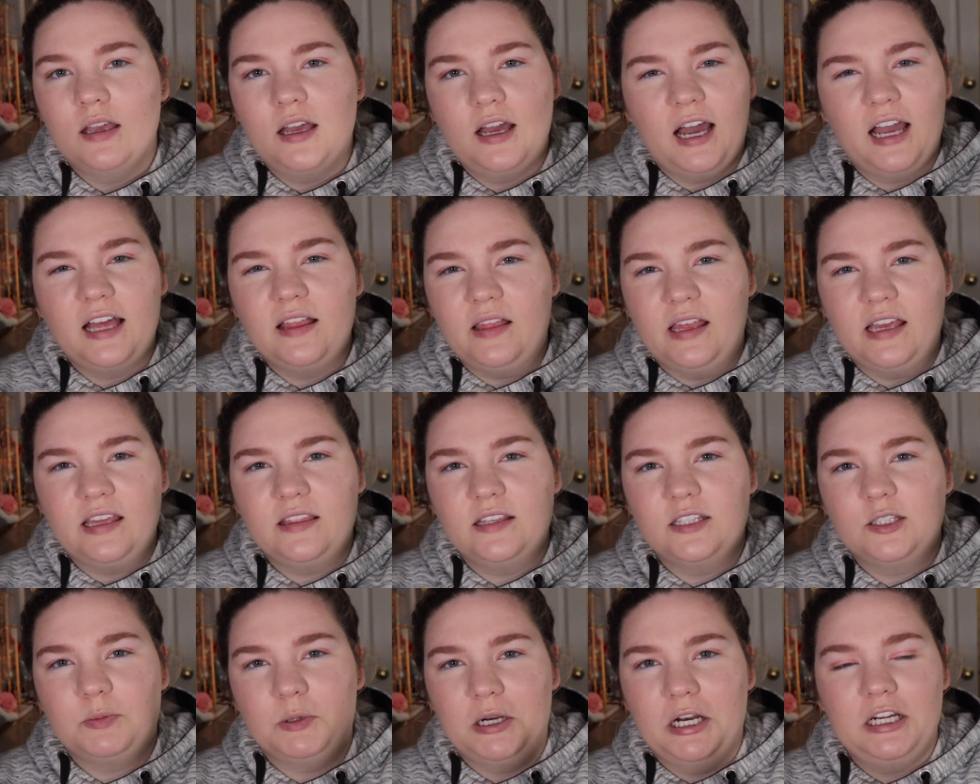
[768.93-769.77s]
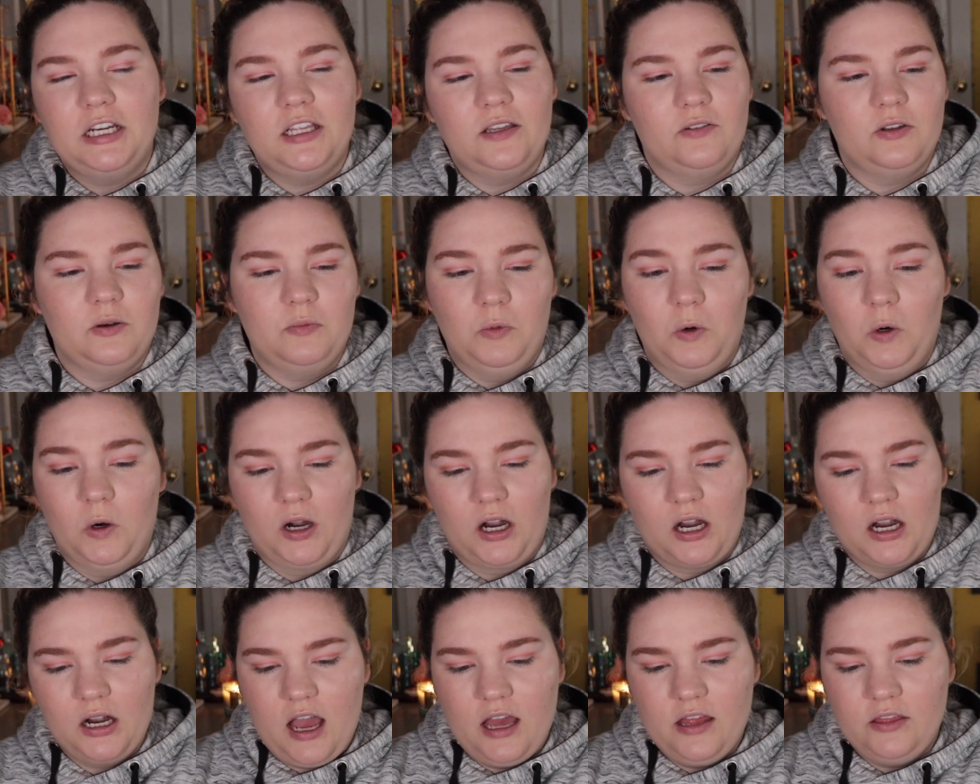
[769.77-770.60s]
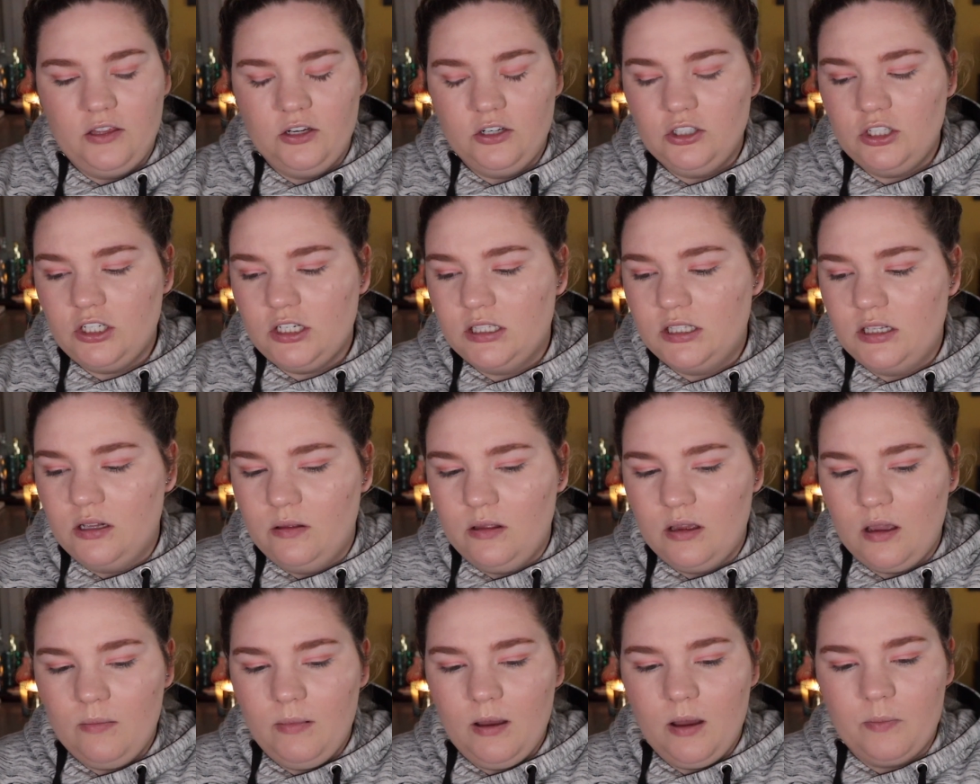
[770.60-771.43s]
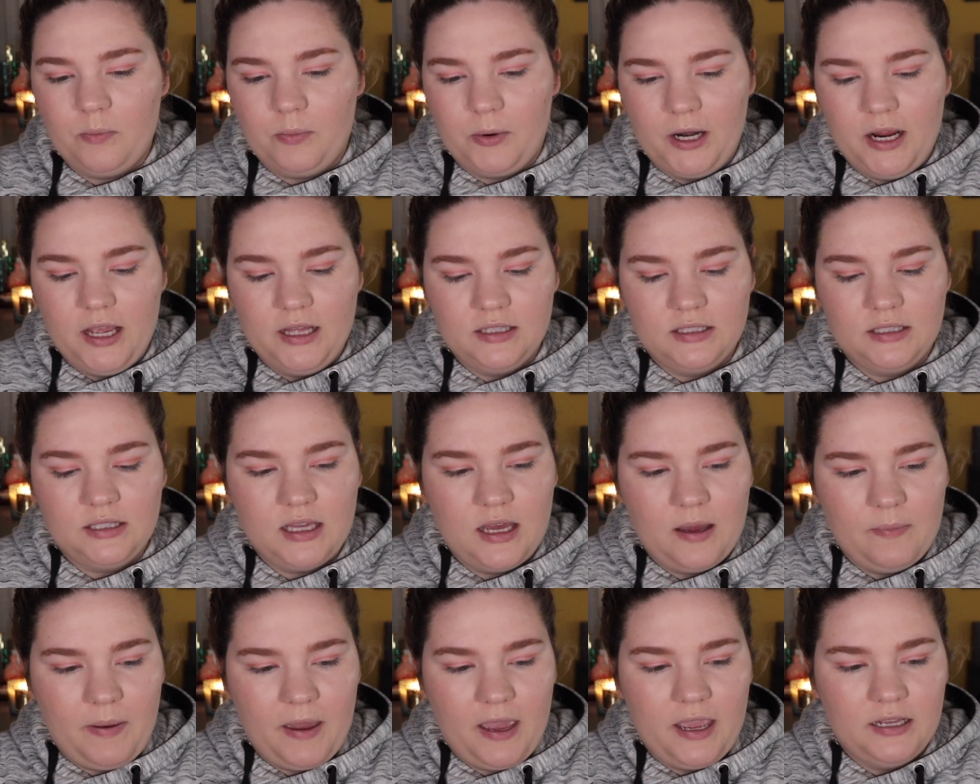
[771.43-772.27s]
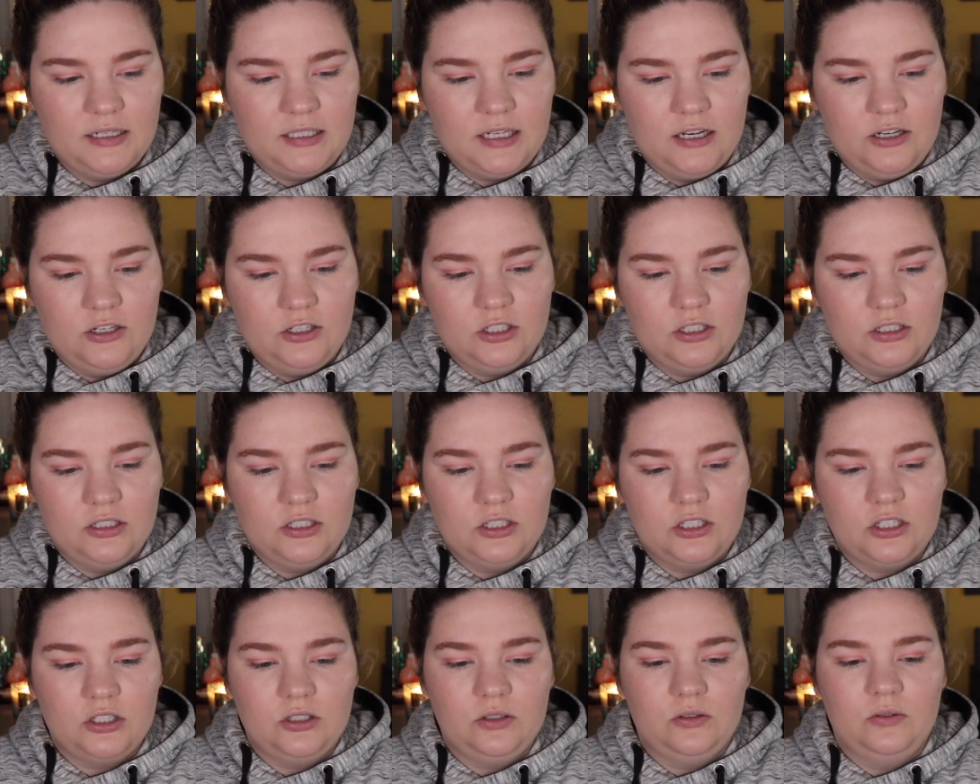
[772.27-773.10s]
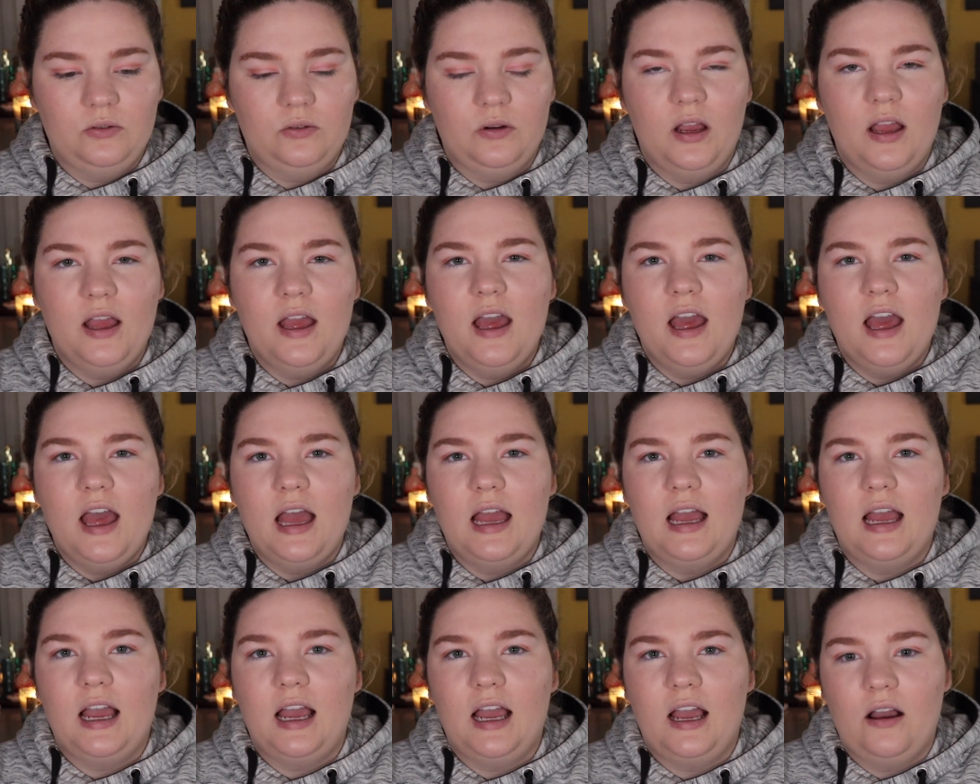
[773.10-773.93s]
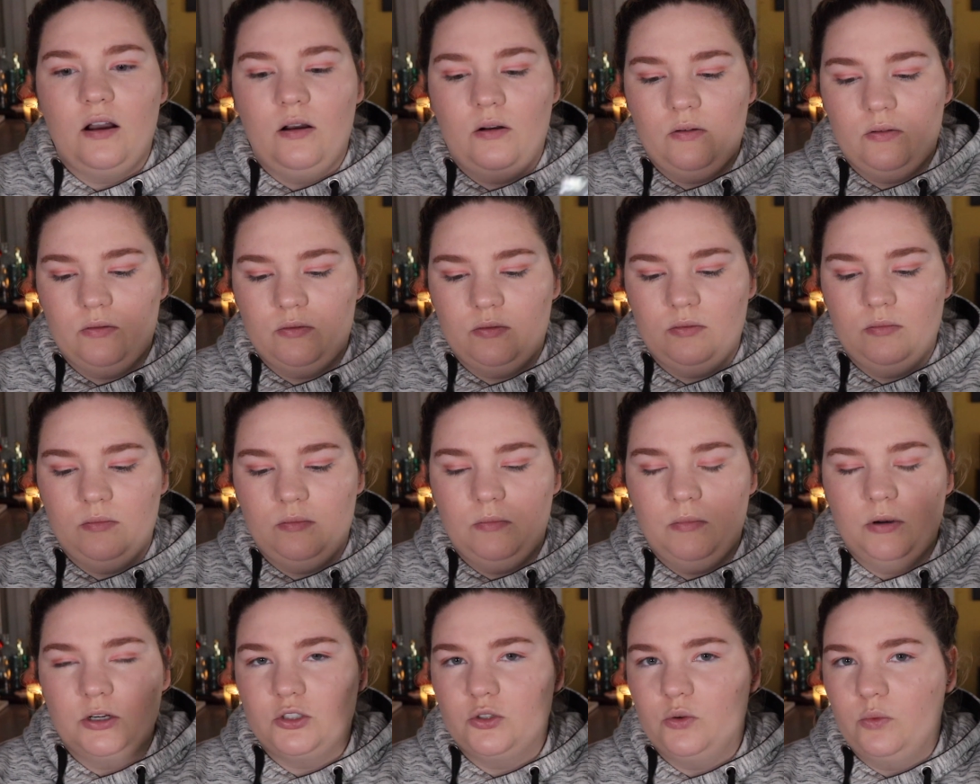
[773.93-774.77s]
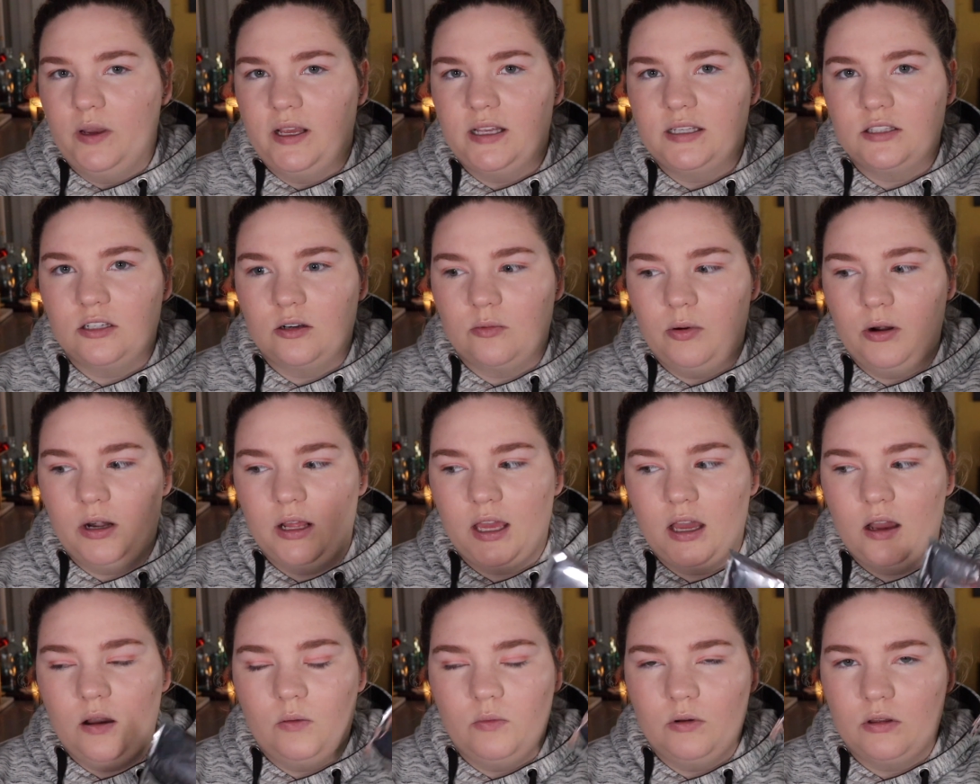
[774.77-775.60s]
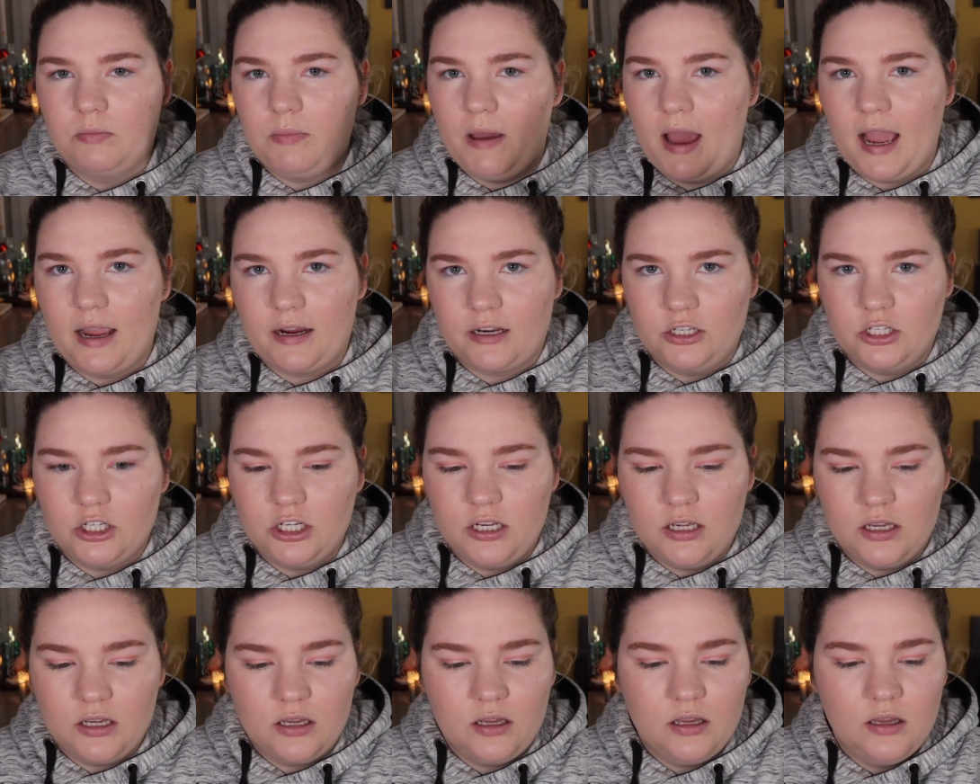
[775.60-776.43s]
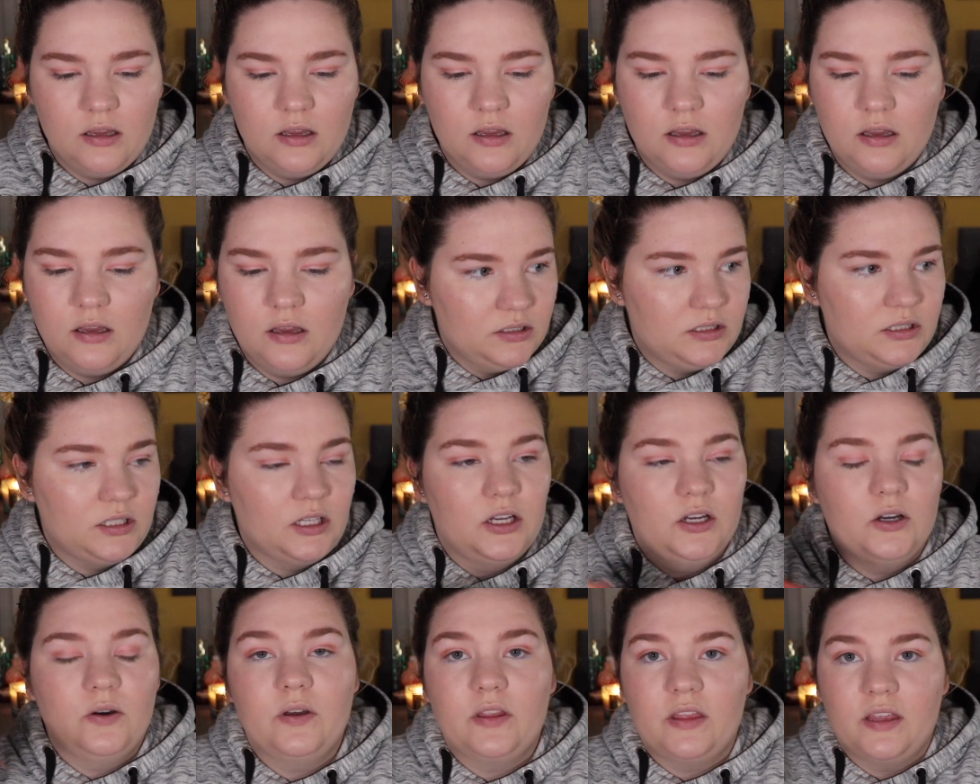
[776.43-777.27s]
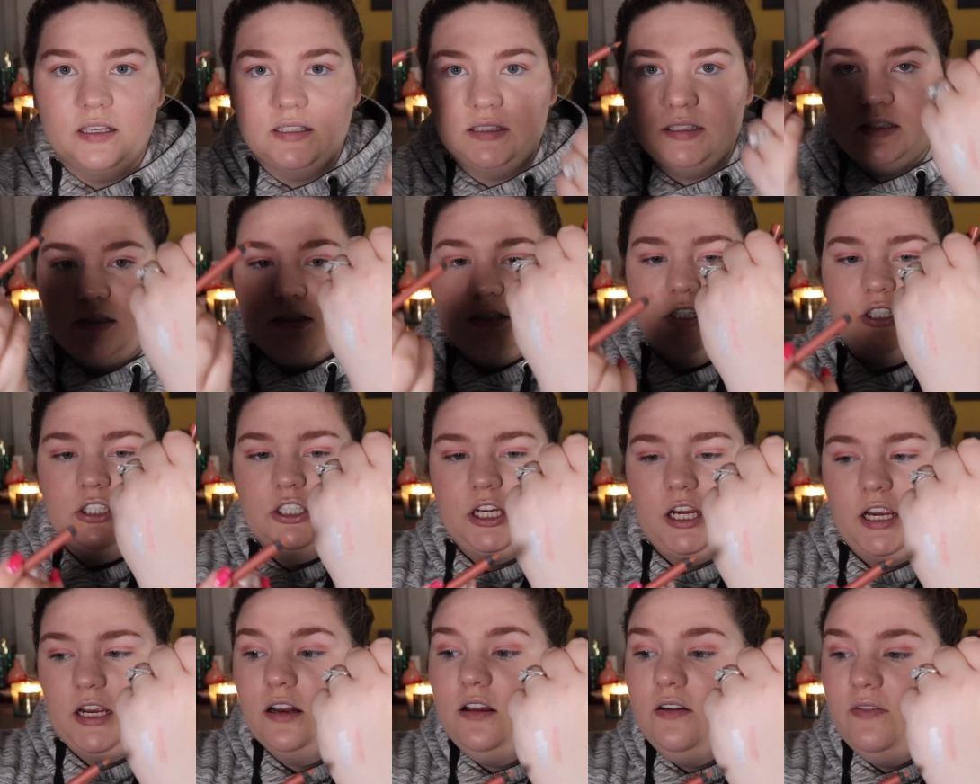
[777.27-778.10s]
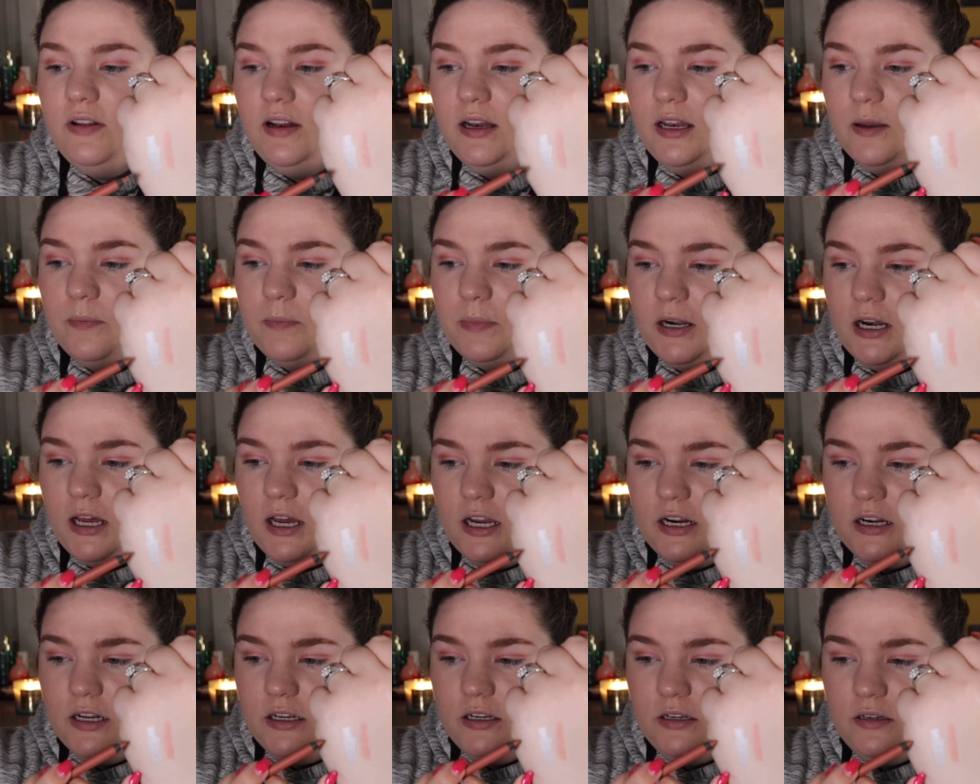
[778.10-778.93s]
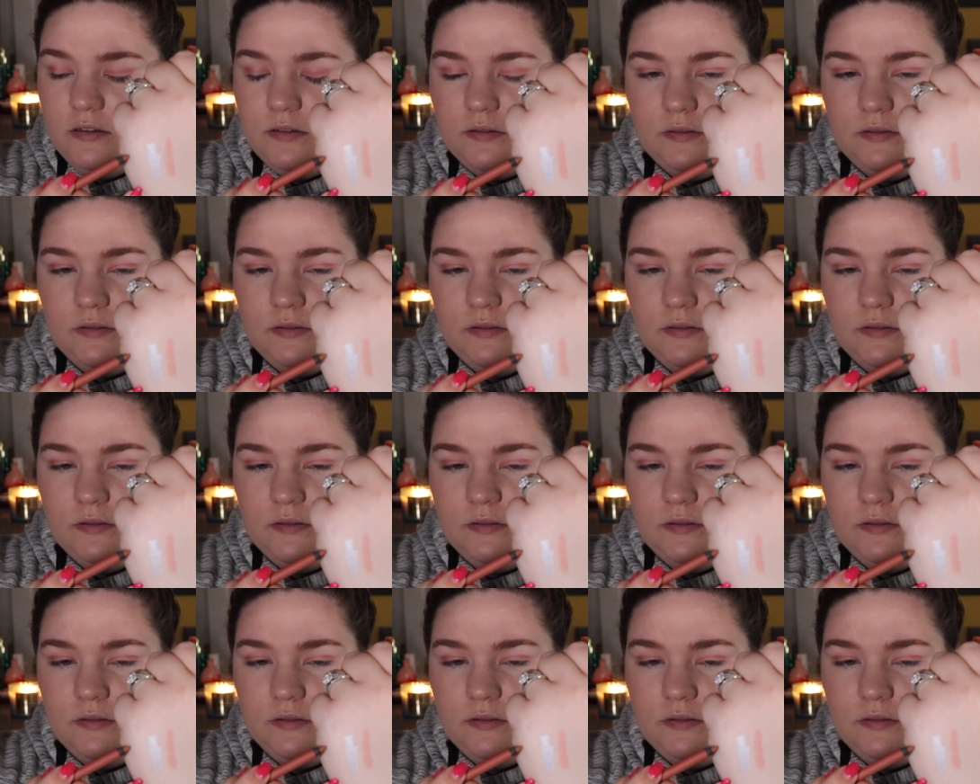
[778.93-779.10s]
I like this brand even more. There's just something about brands that pay attention to how much waste they're putting out with packaging. So this is the shade of lip liner.